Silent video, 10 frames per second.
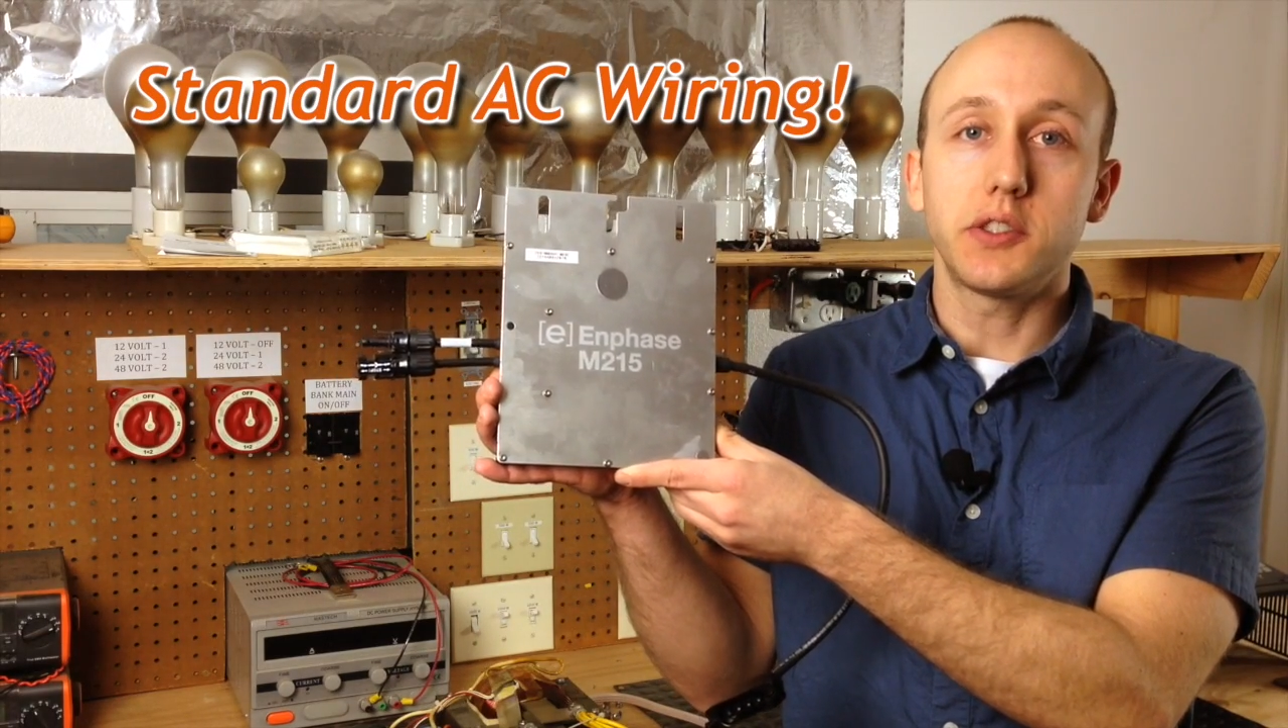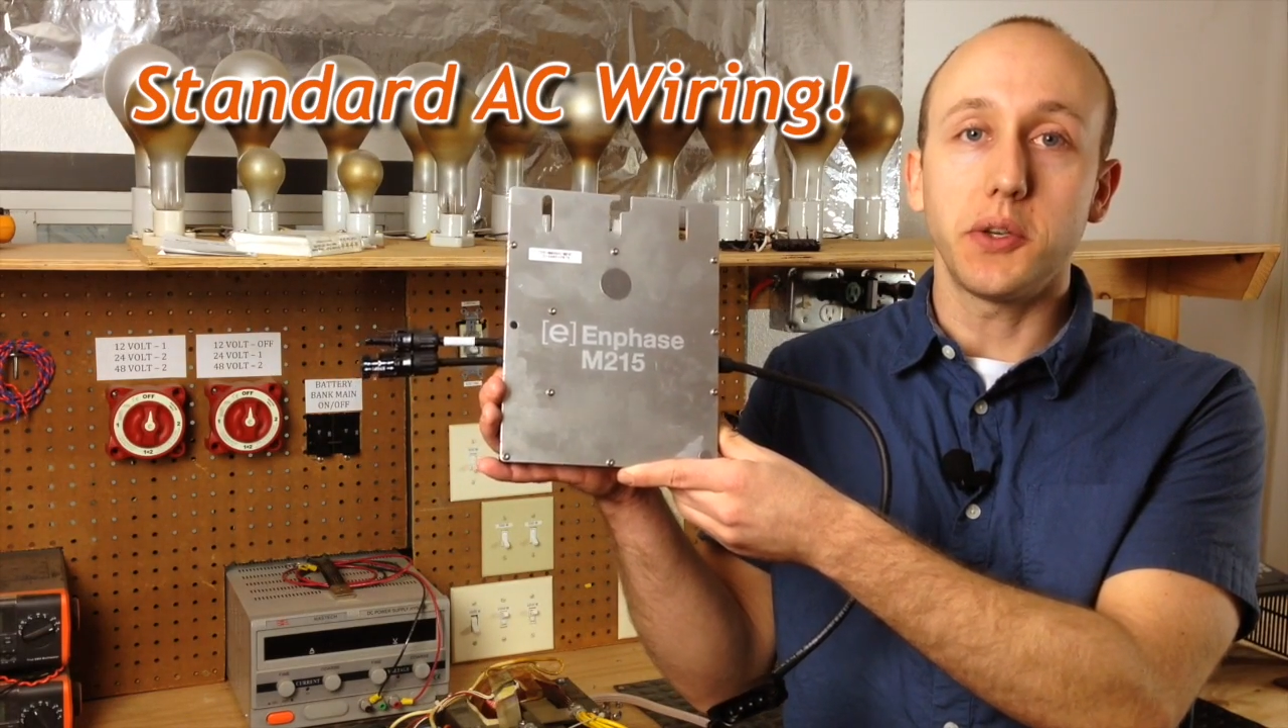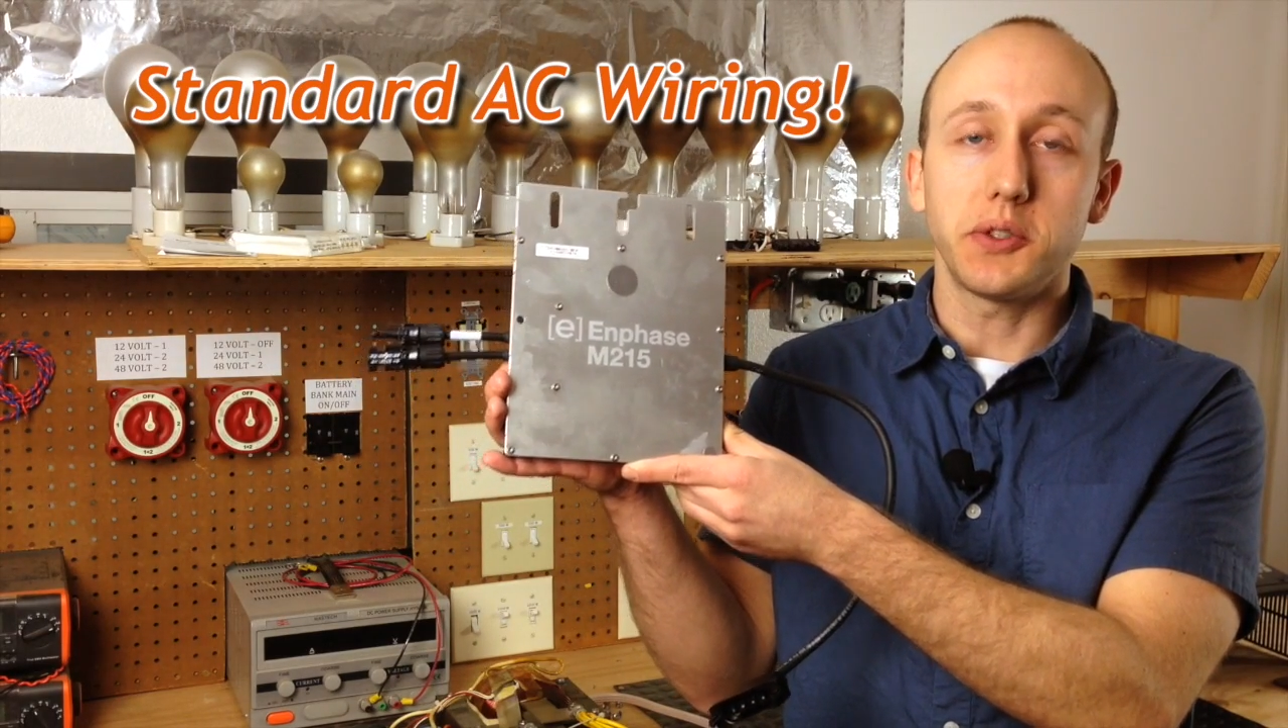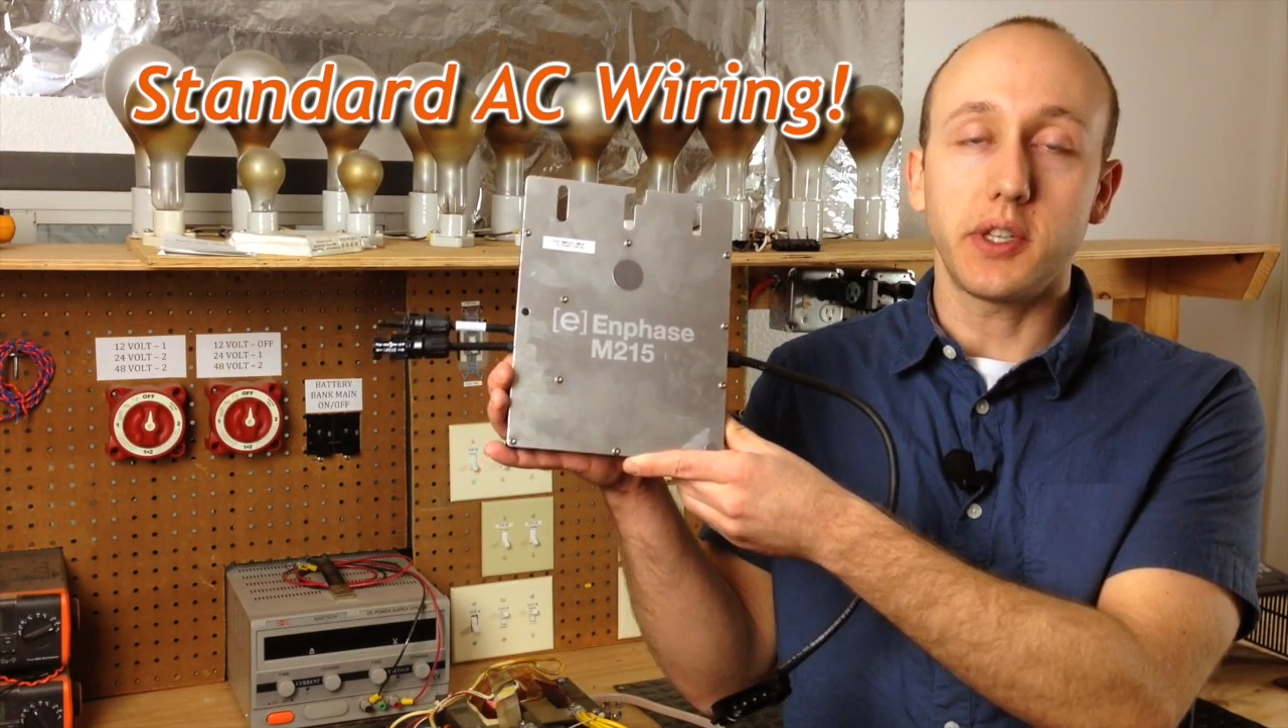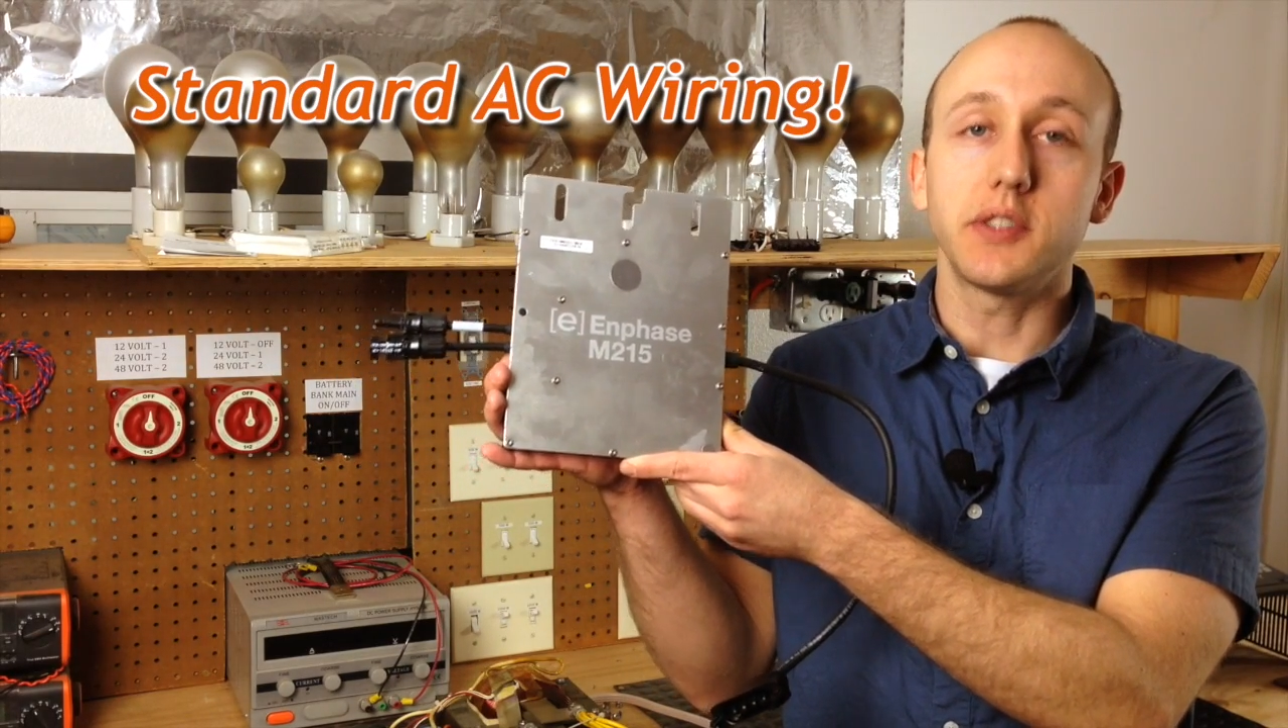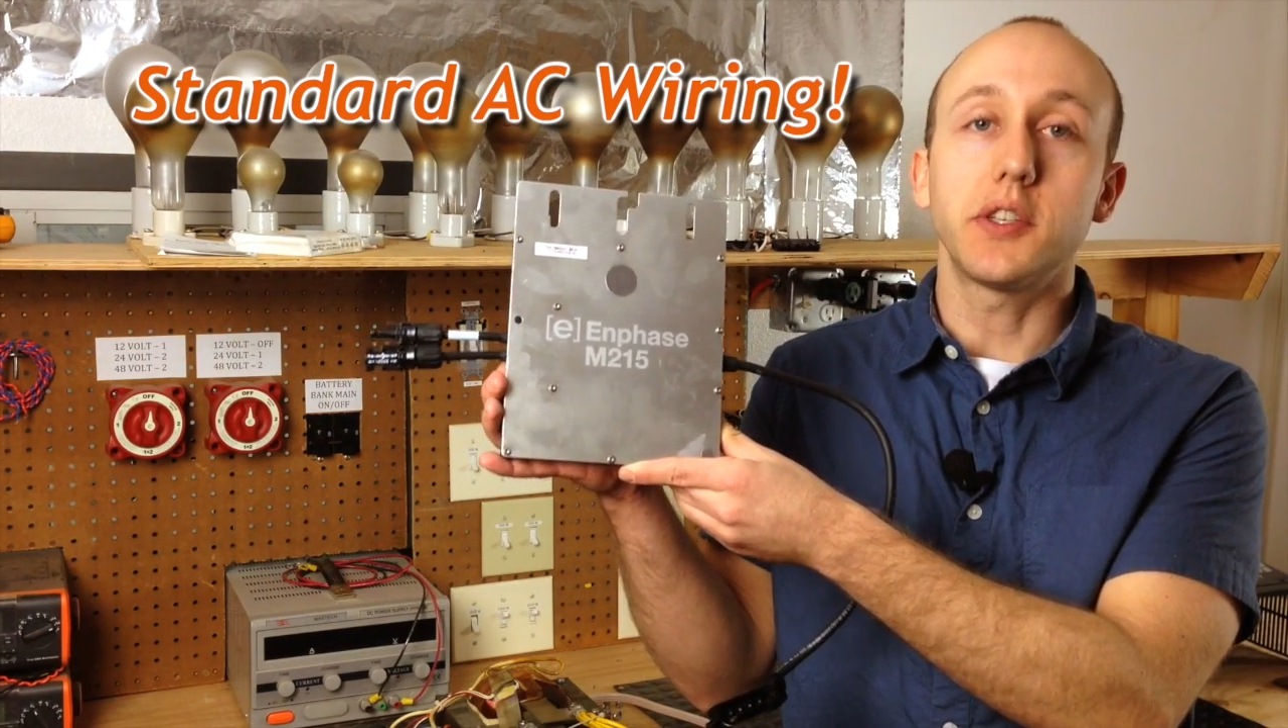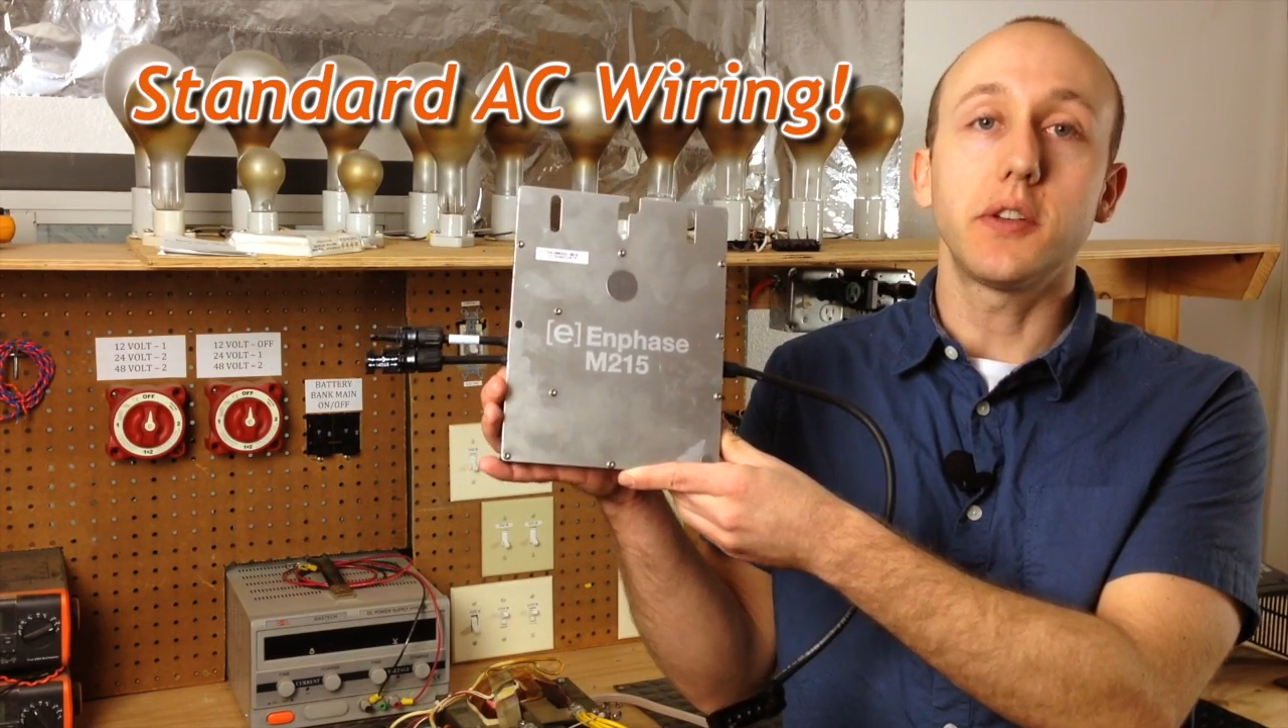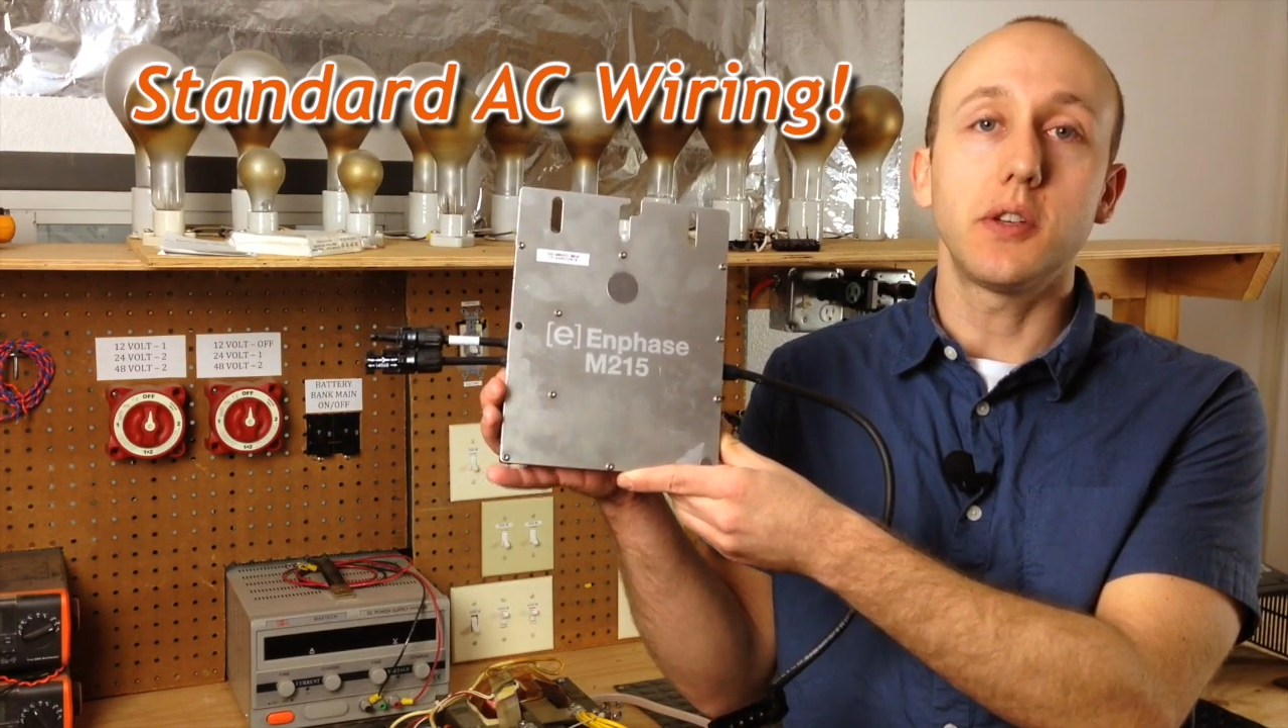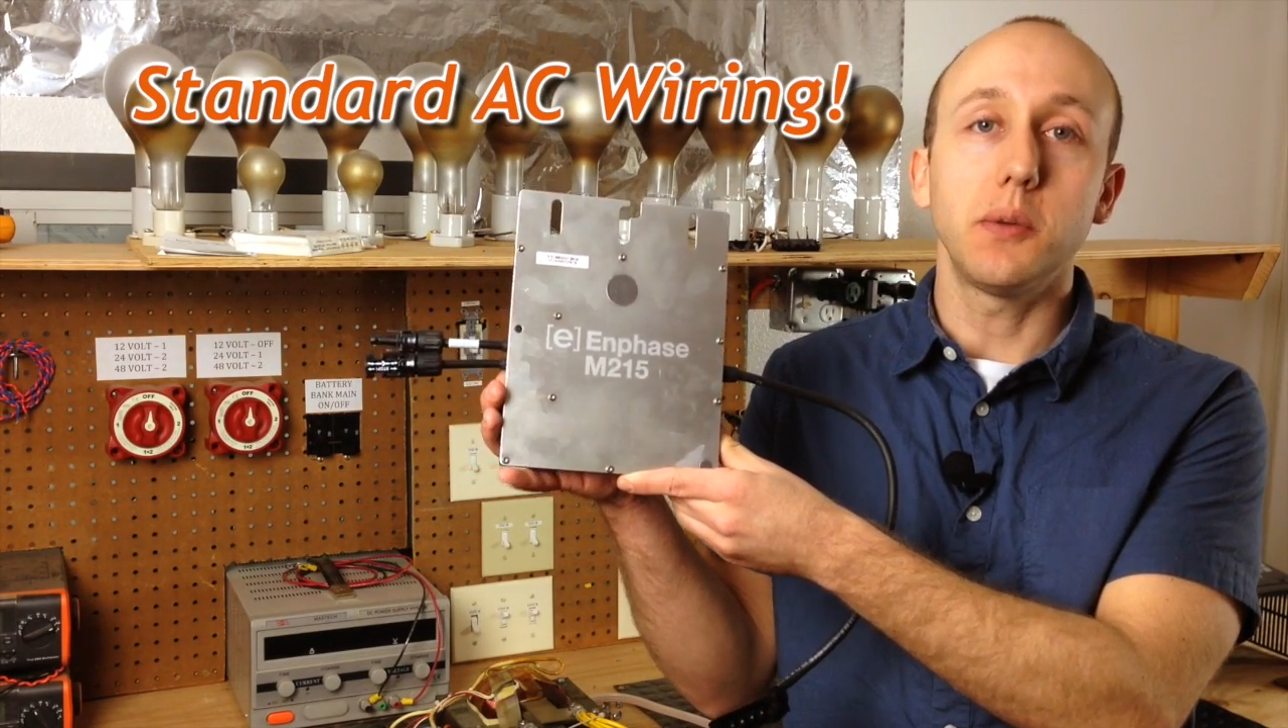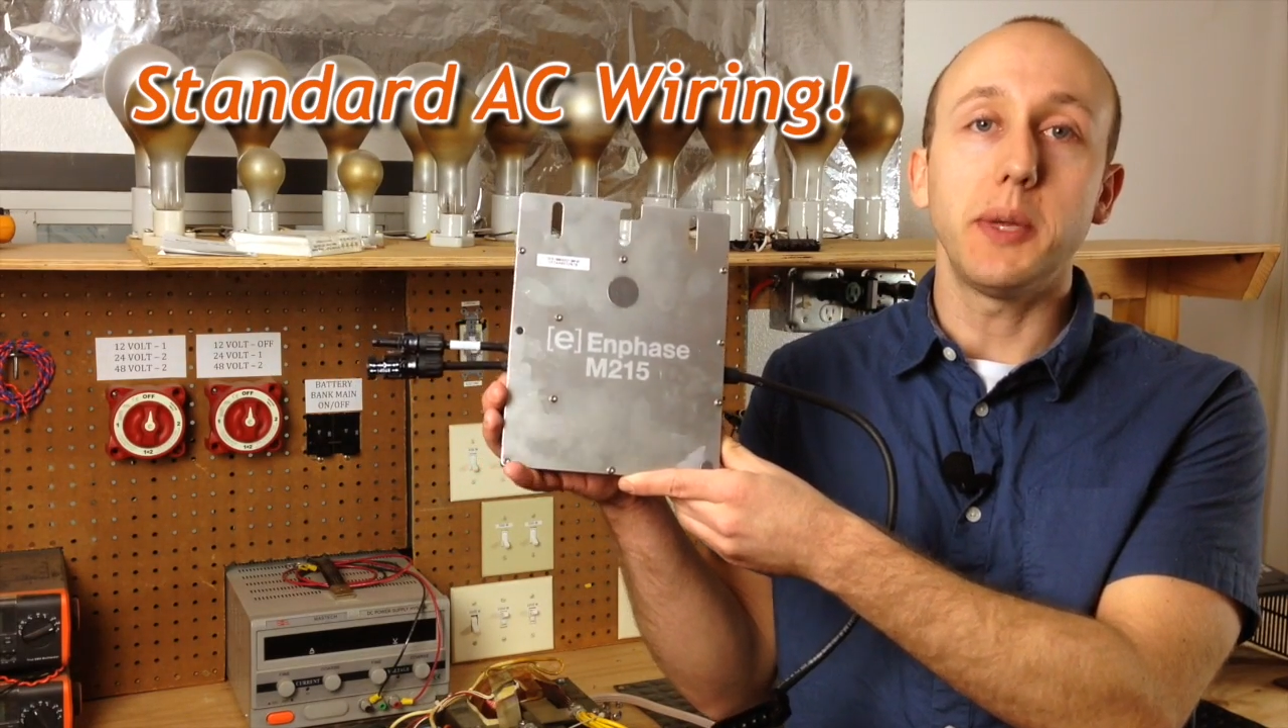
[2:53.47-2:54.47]
so it's
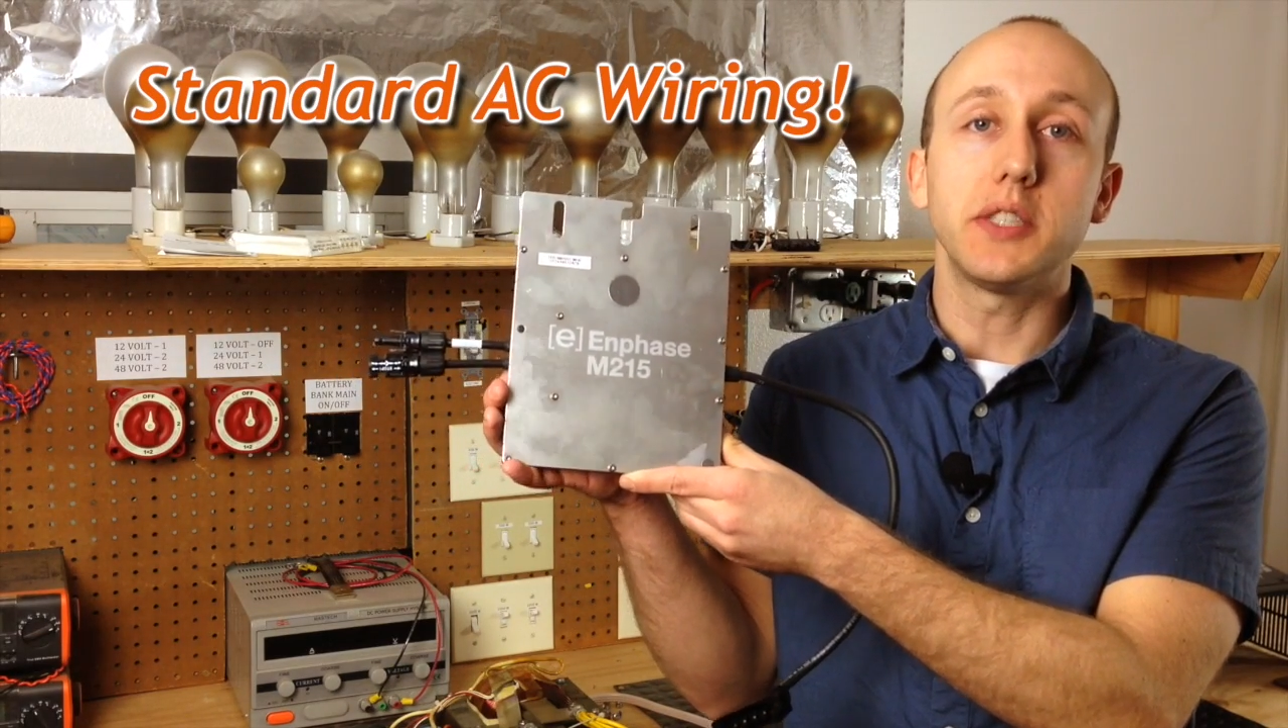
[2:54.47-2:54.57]
considered to be